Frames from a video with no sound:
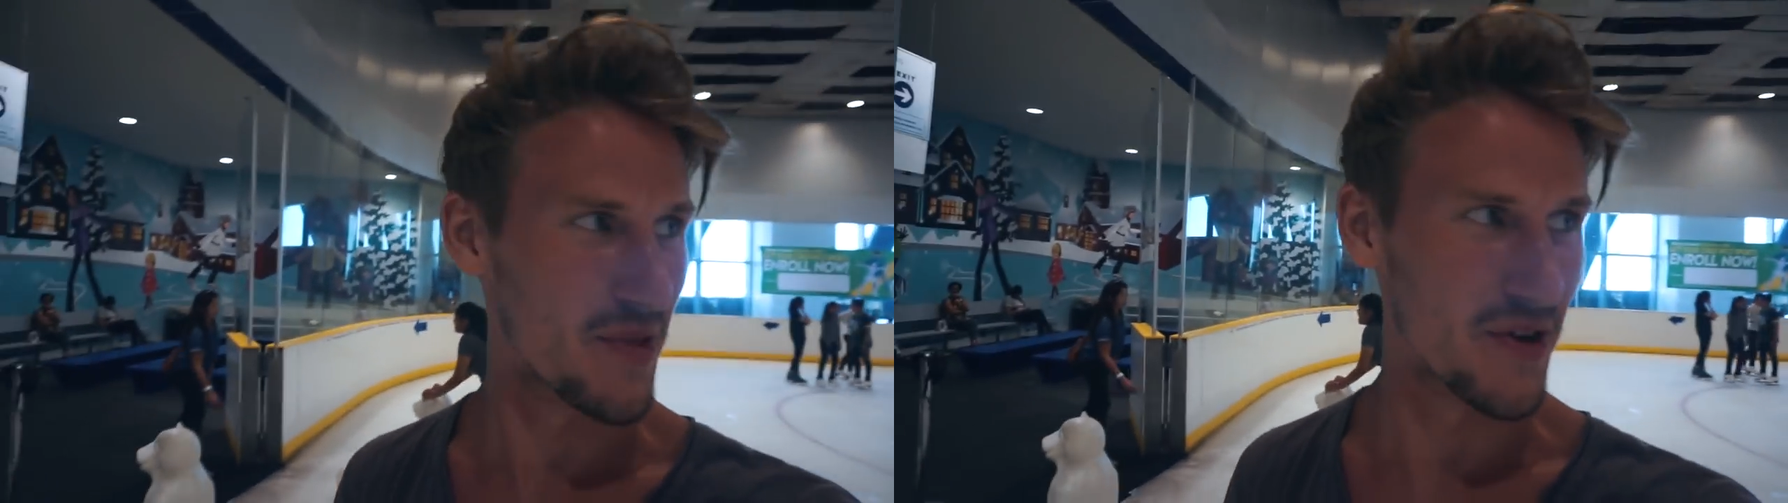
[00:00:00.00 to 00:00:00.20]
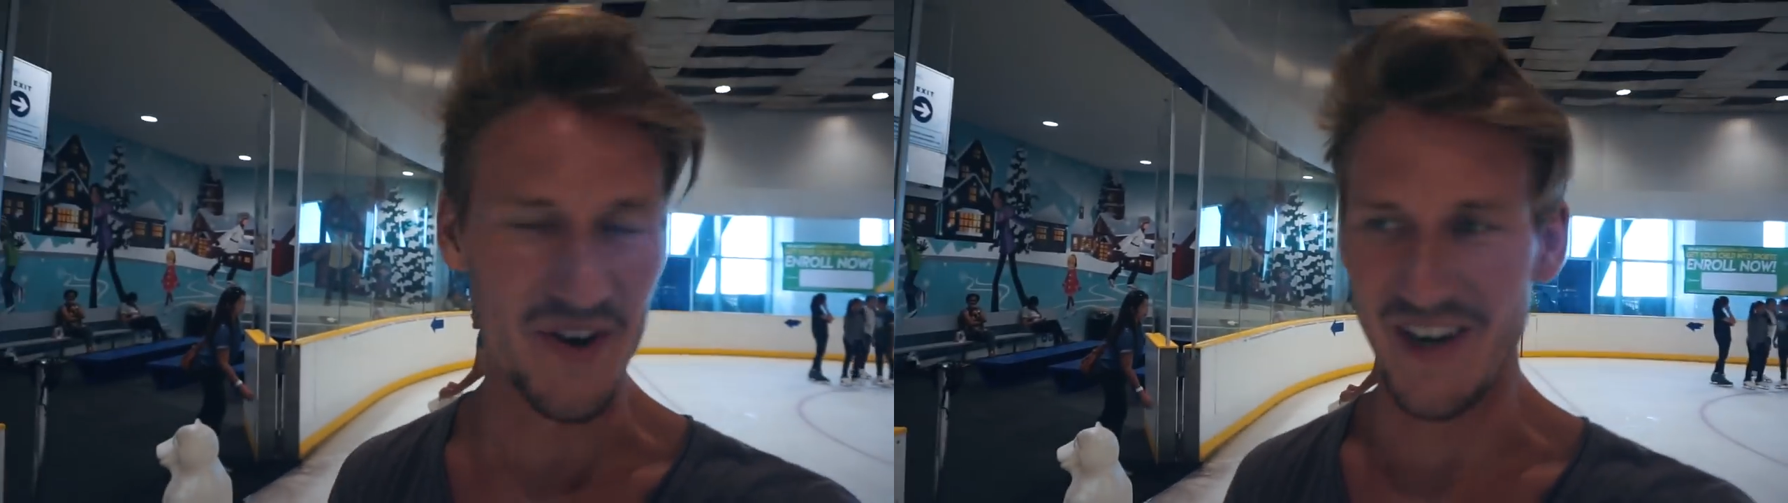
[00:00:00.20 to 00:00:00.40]

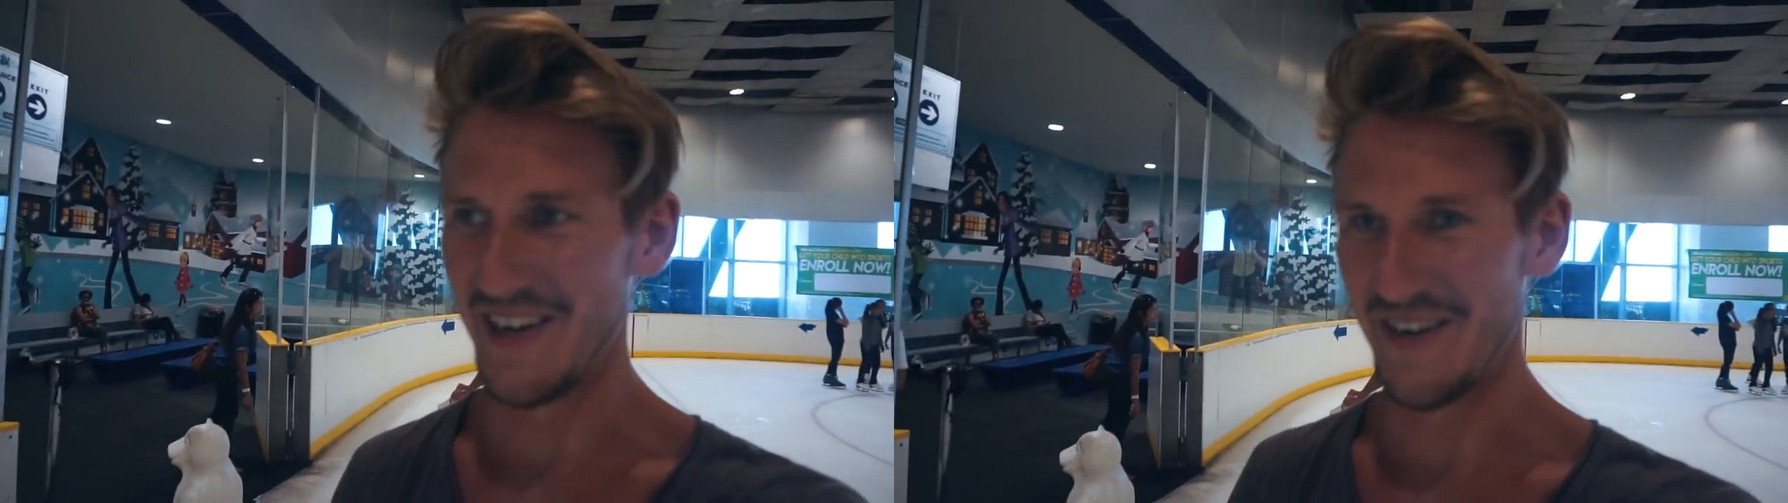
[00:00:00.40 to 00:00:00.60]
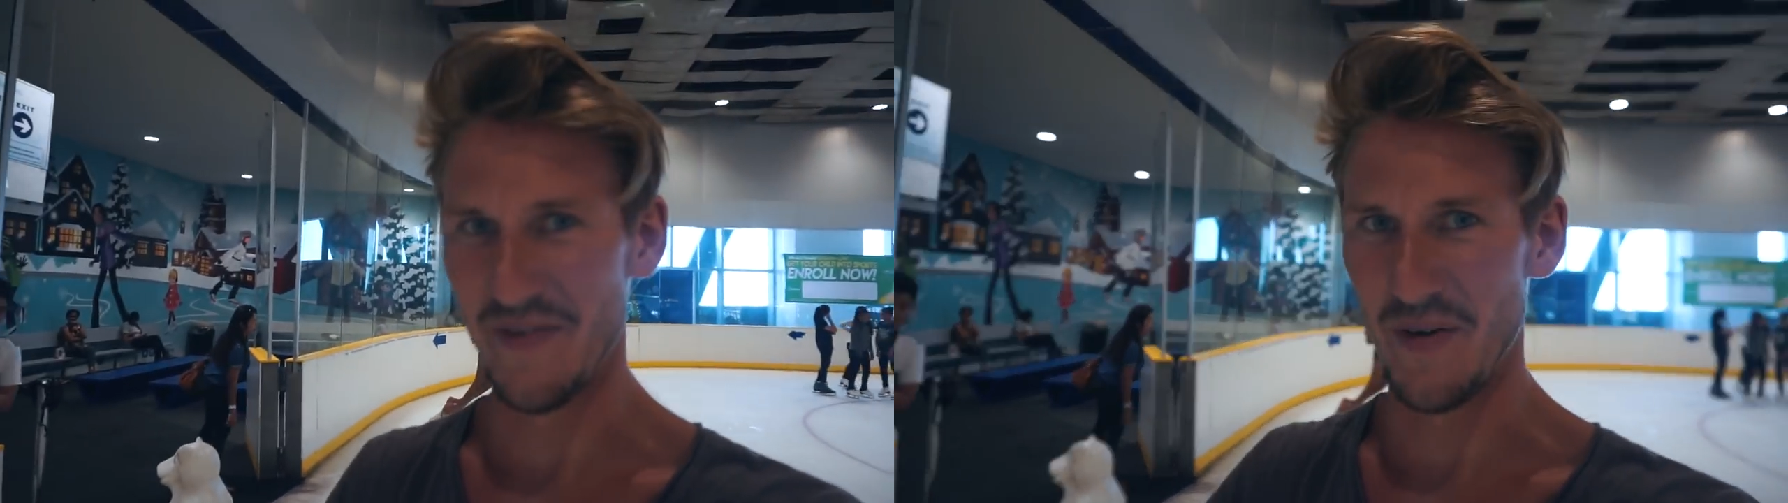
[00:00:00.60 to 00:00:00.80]

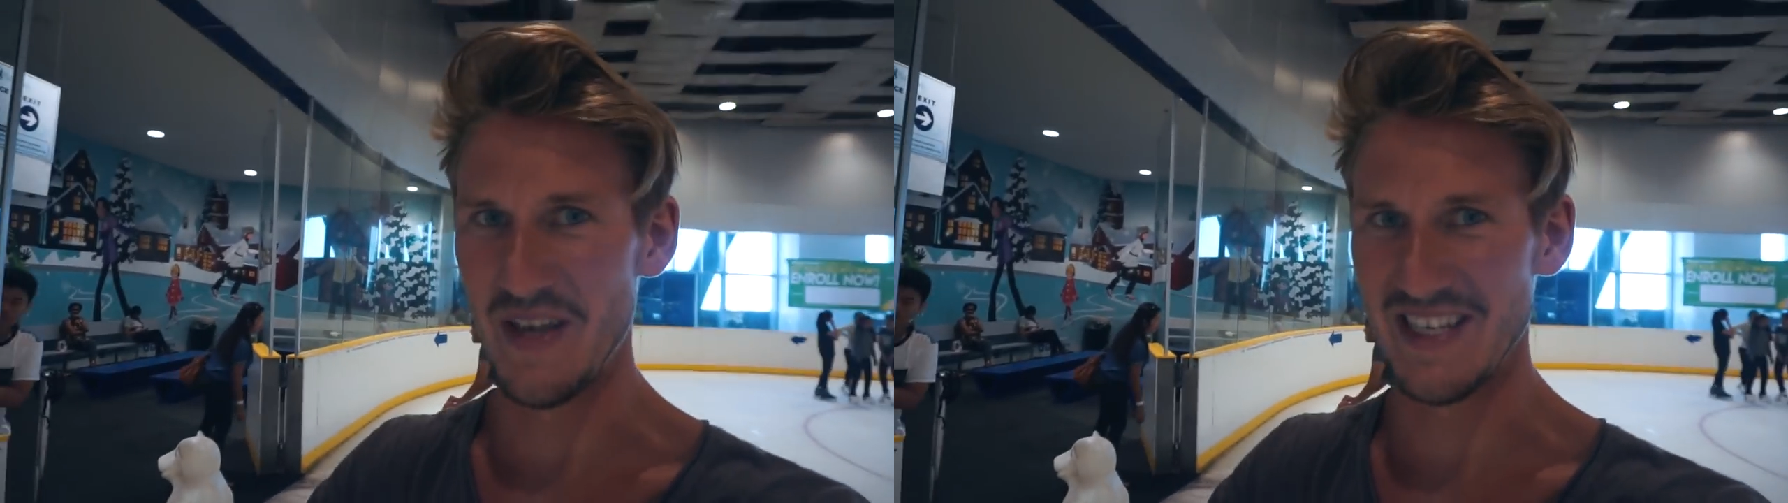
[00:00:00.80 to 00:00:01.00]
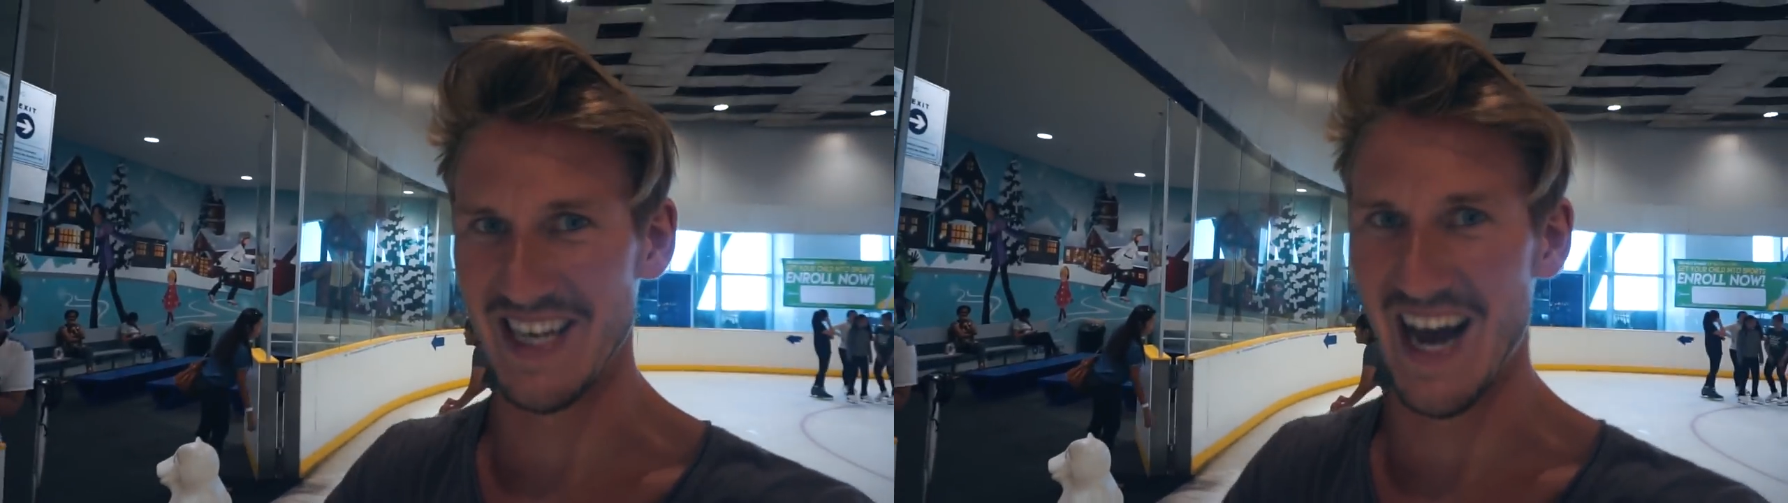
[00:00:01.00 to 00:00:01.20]

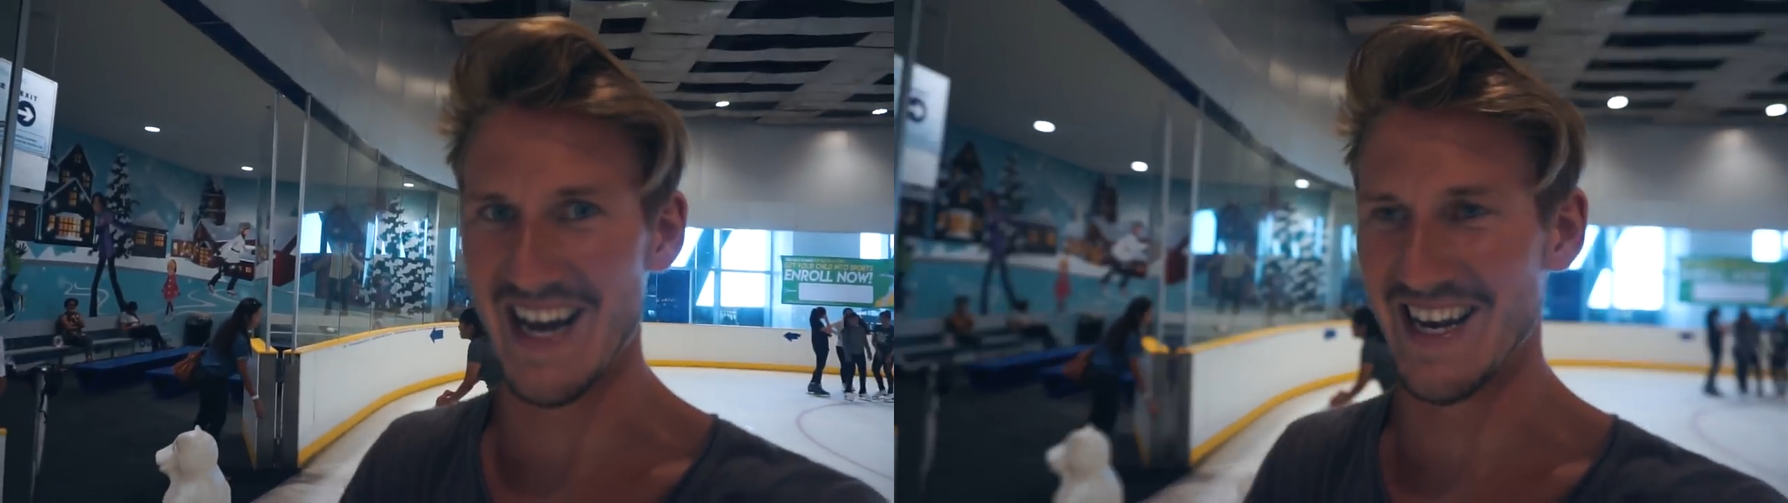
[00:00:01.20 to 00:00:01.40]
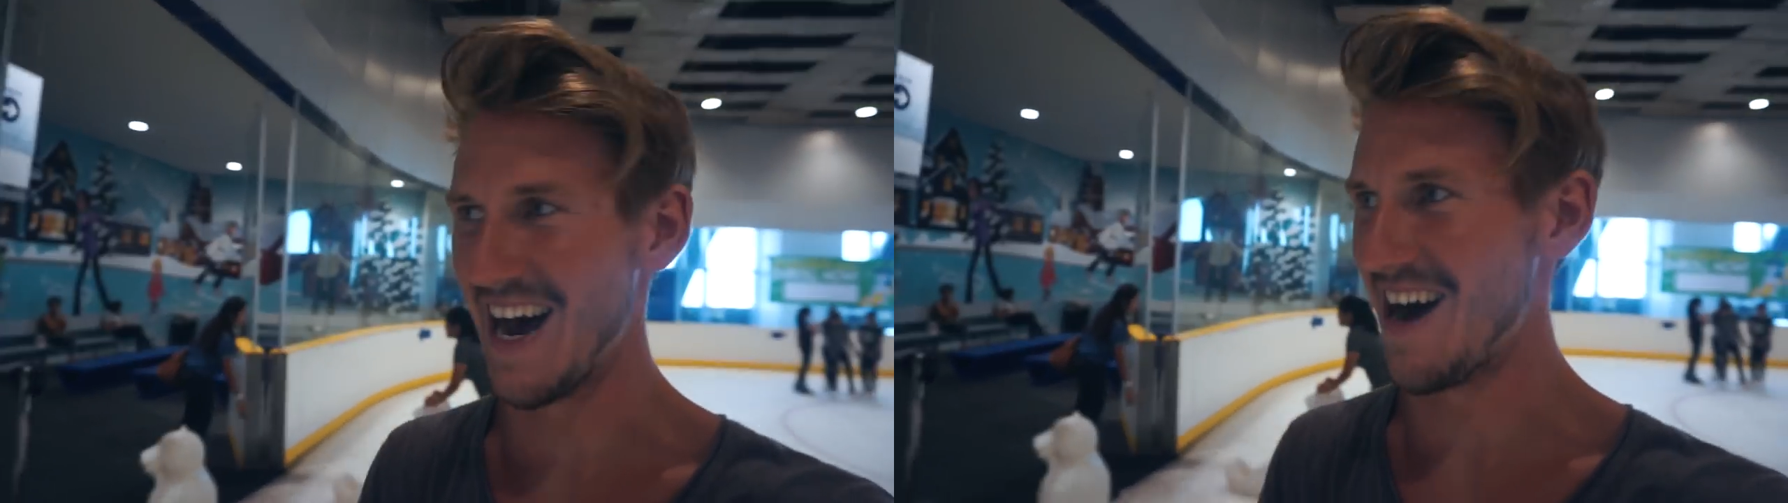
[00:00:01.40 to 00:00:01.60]
the
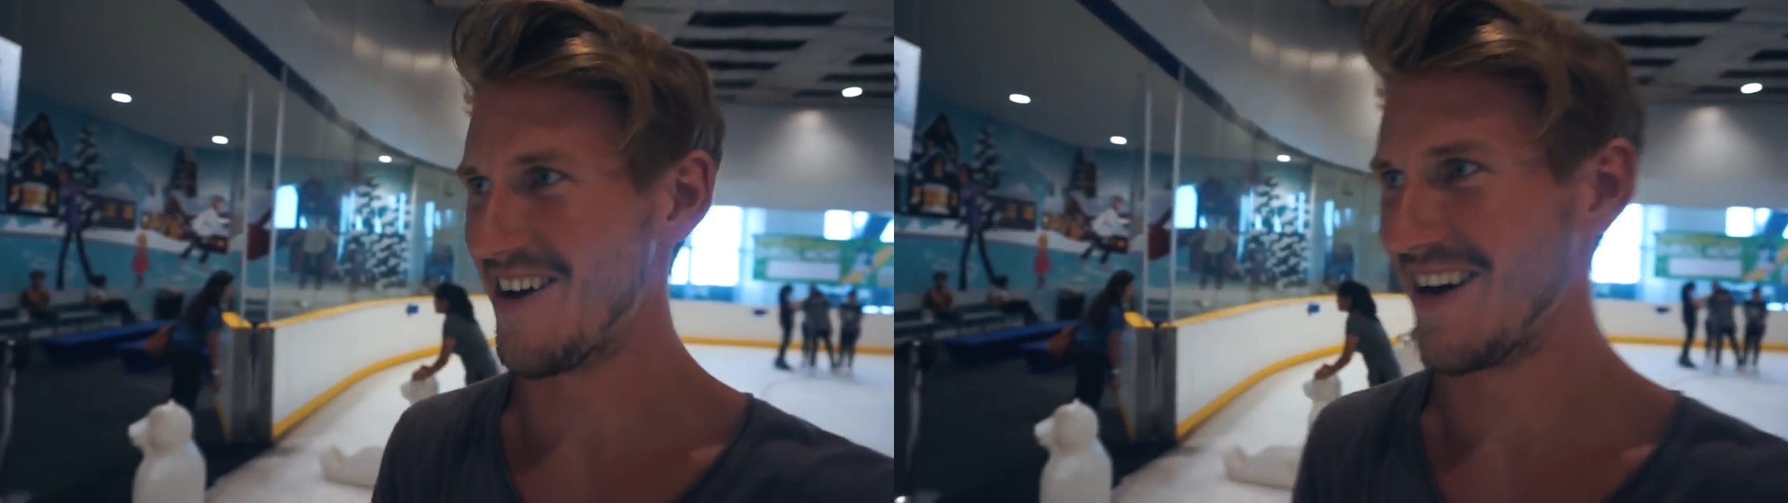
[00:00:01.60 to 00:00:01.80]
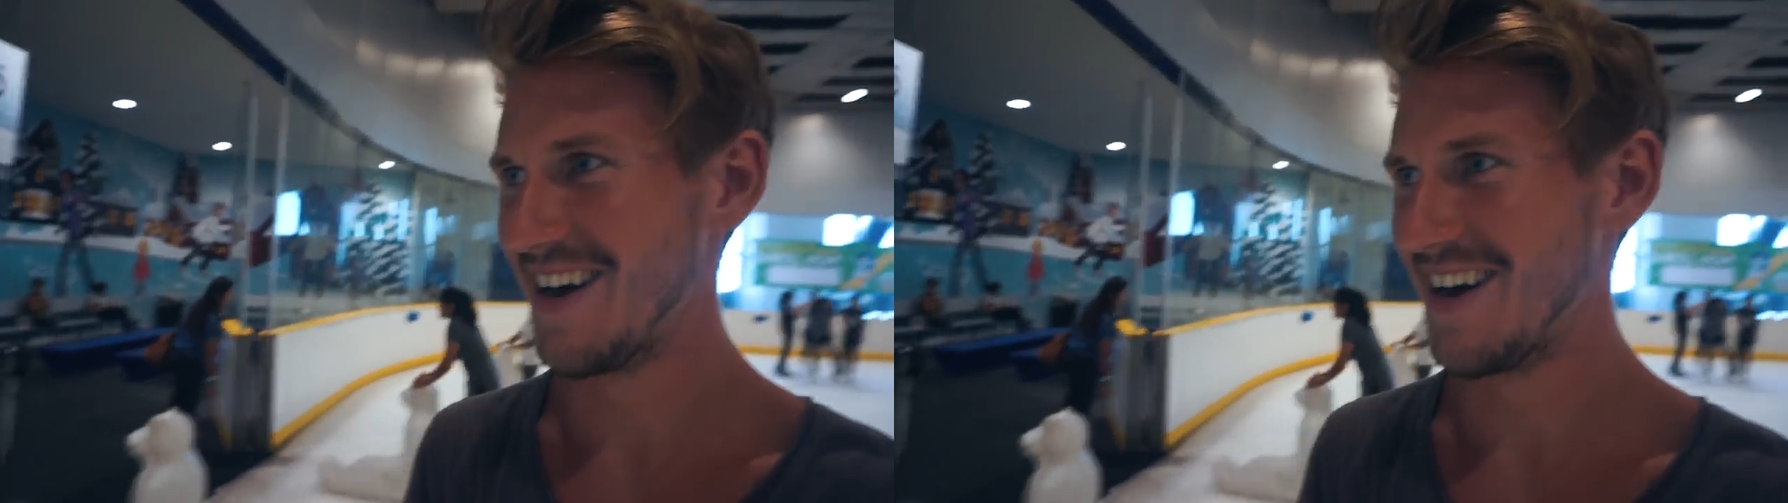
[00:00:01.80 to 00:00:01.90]
side now.